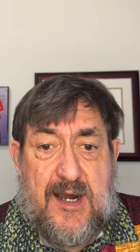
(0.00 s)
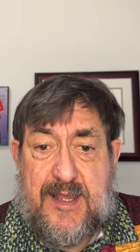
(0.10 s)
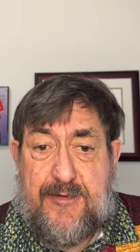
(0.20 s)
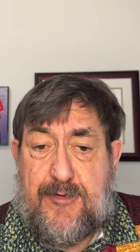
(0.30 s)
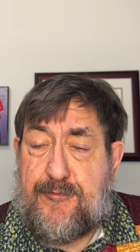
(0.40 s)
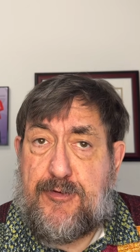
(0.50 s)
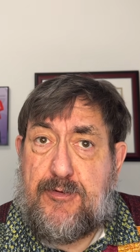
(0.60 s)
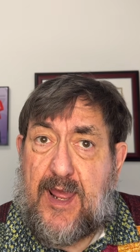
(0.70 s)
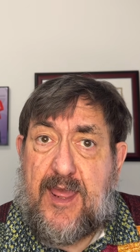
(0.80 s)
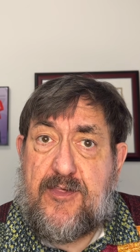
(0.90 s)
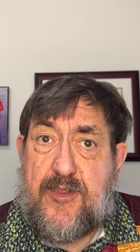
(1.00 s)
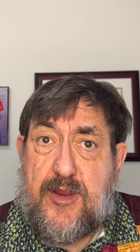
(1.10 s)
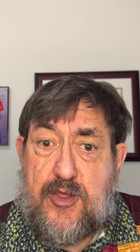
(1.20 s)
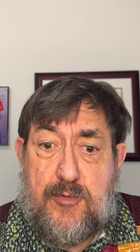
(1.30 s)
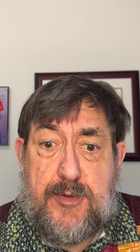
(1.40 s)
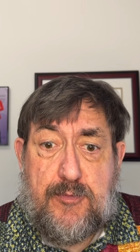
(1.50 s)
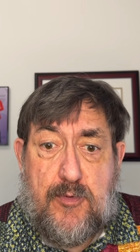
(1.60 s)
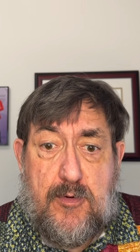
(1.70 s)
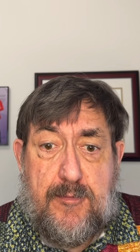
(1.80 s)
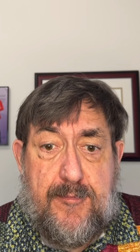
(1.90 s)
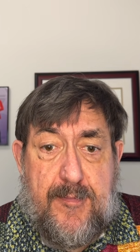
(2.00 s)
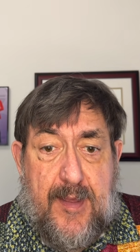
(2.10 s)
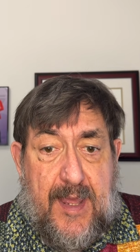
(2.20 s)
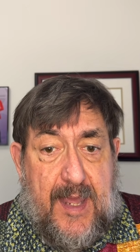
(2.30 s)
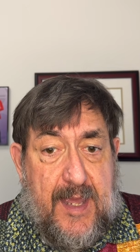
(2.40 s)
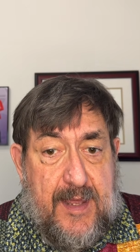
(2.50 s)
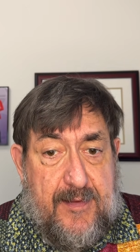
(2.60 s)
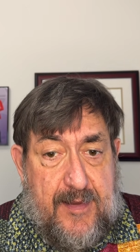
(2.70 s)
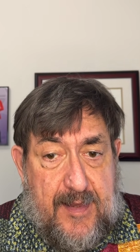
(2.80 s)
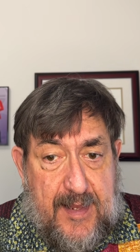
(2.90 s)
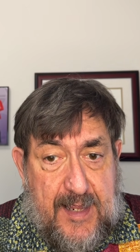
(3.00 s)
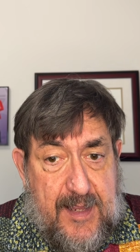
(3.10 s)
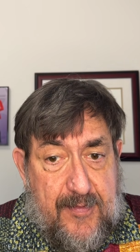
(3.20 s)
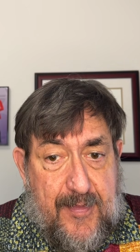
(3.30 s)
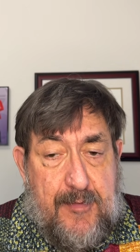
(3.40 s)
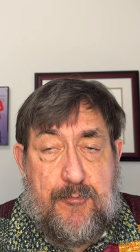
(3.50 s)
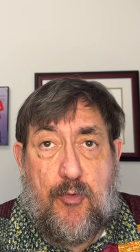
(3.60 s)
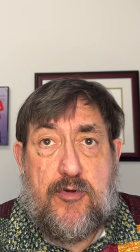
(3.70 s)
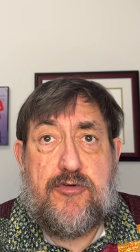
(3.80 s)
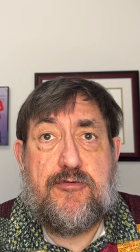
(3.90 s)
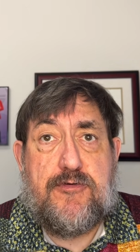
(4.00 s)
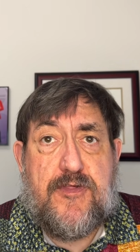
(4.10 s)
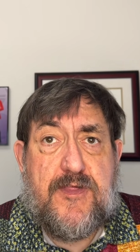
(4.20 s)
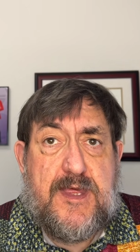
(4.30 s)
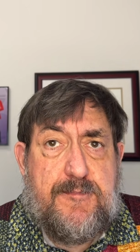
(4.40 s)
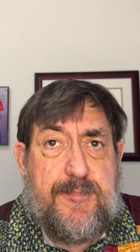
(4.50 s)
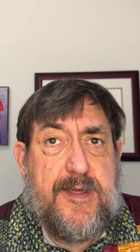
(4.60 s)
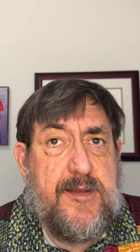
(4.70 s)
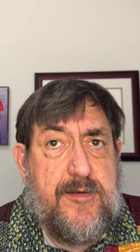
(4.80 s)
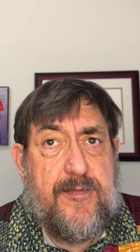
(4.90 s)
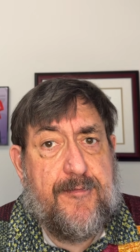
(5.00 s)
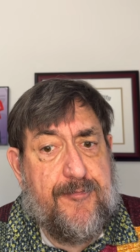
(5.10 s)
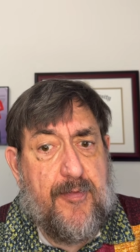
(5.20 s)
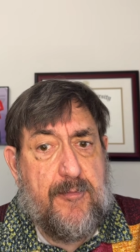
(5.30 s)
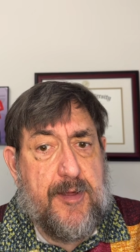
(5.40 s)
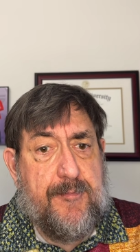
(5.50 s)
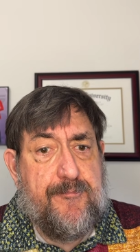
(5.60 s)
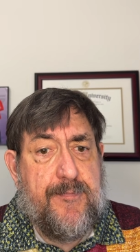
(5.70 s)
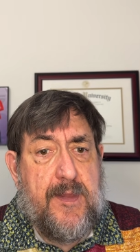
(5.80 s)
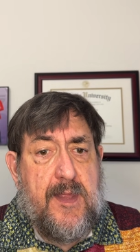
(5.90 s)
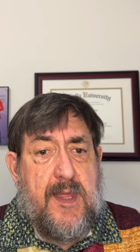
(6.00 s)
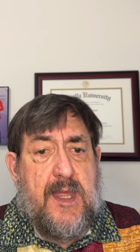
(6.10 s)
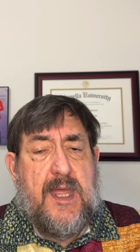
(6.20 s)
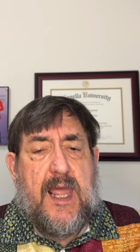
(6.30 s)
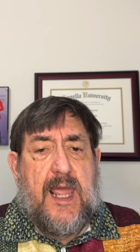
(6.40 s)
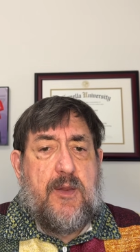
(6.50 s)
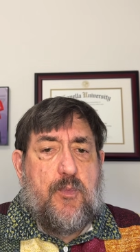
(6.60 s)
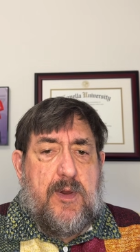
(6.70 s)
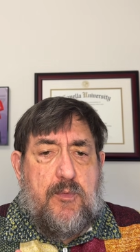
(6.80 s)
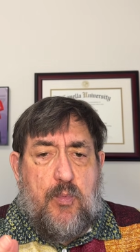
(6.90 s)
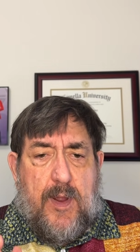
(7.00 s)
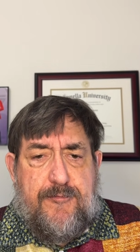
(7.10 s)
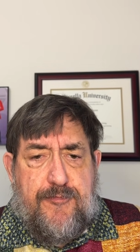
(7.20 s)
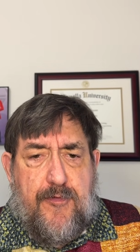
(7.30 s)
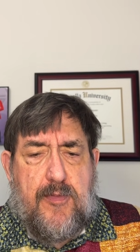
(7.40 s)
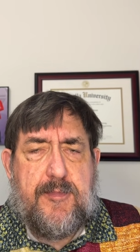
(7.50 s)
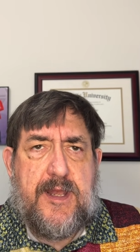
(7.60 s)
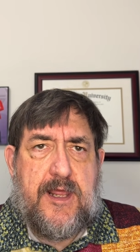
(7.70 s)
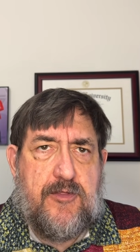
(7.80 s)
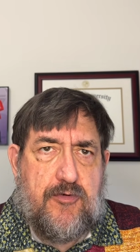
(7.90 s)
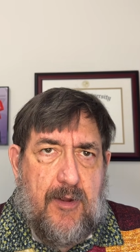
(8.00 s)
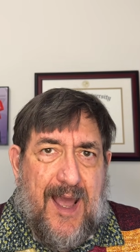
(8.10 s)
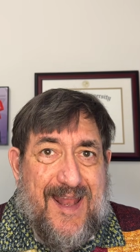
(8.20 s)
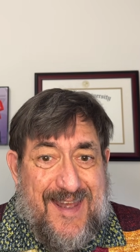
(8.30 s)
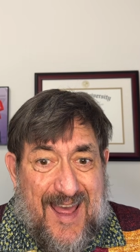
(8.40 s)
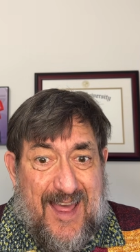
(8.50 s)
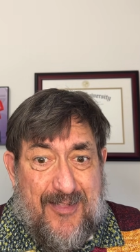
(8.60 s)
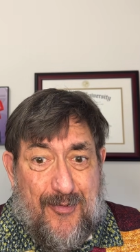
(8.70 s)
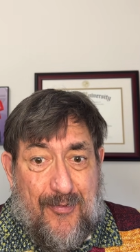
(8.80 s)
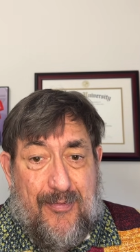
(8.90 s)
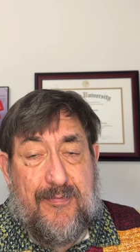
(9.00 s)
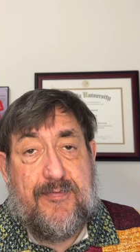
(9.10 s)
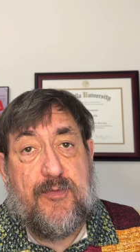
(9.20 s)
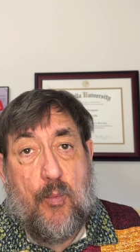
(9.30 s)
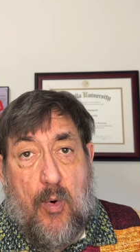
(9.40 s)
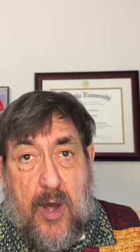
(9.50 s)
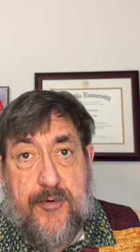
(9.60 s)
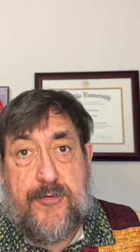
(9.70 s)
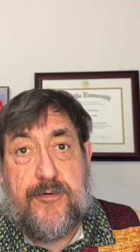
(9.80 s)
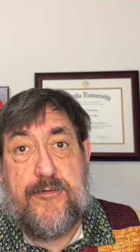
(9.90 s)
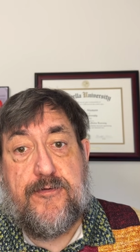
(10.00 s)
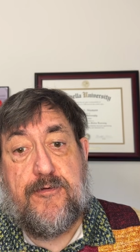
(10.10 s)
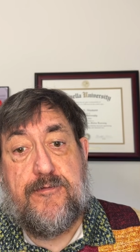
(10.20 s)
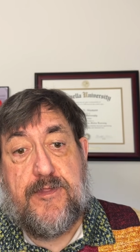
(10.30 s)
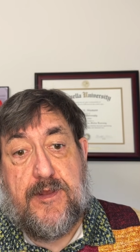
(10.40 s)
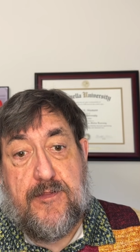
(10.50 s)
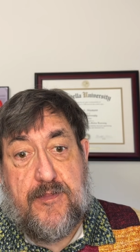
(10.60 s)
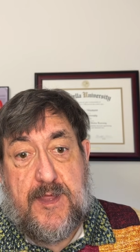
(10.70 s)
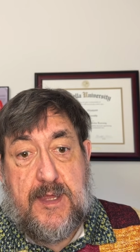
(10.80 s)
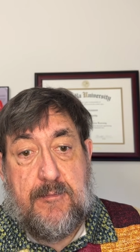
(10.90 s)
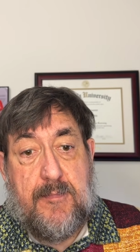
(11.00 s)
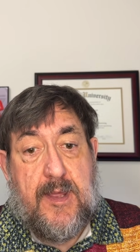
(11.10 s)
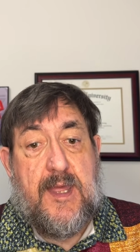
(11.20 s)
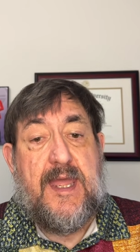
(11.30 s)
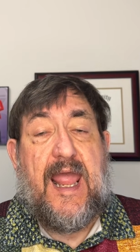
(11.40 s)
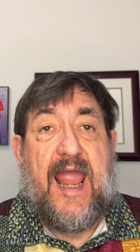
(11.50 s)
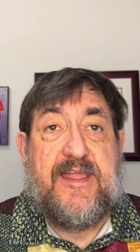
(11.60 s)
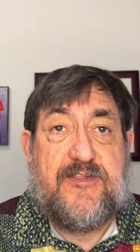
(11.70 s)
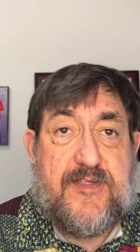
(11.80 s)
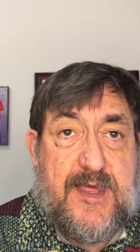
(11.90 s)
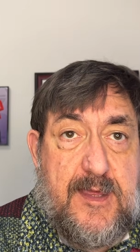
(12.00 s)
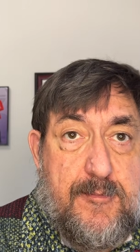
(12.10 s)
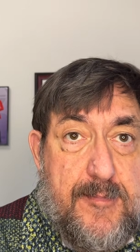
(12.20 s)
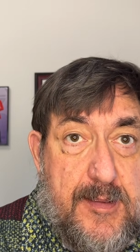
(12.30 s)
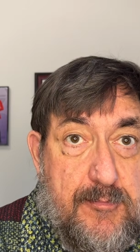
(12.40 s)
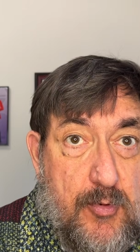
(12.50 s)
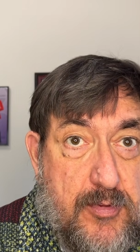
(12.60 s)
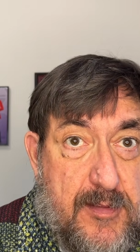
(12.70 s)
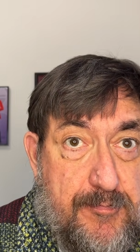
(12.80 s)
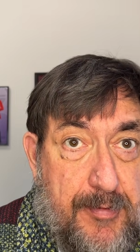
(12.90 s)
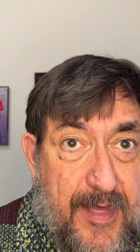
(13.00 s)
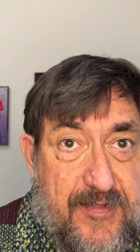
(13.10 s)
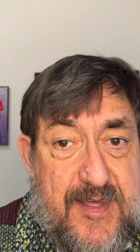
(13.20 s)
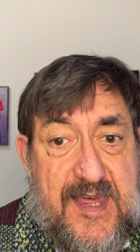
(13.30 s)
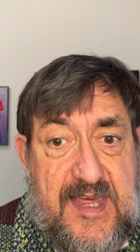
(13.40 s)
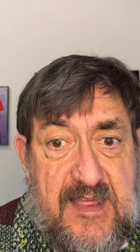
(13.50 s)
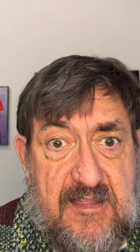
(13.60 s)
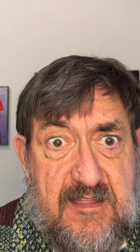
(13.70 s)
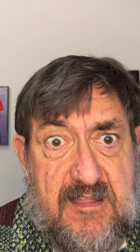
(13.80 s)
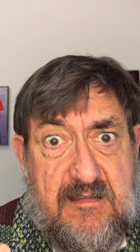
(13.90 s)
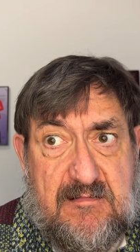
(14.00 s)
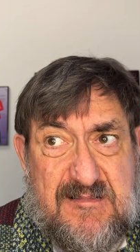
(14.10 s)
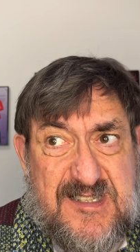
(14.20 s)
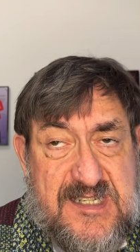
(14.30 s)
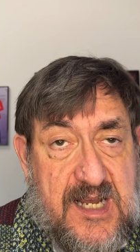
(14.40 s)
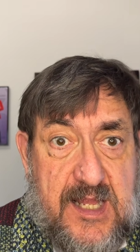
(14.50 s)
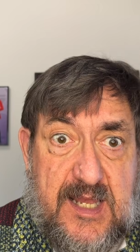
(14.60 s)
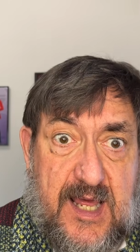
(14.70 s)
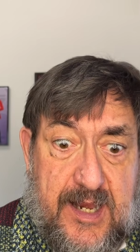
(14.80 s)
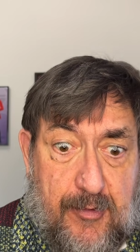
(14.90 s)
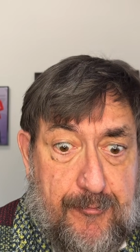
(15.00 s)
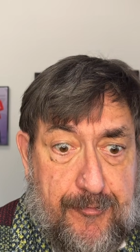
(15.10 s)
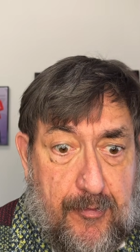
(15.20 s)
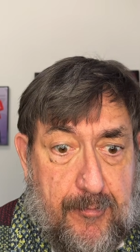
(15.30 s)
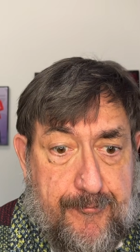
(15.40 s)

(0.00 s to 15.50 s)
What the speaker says: Even a few days in a humid room, and it can let moisture seep into the filament. And when wet filament hits your hot nozzle, the water turns into steam. And steam in molten plastic is not helpful.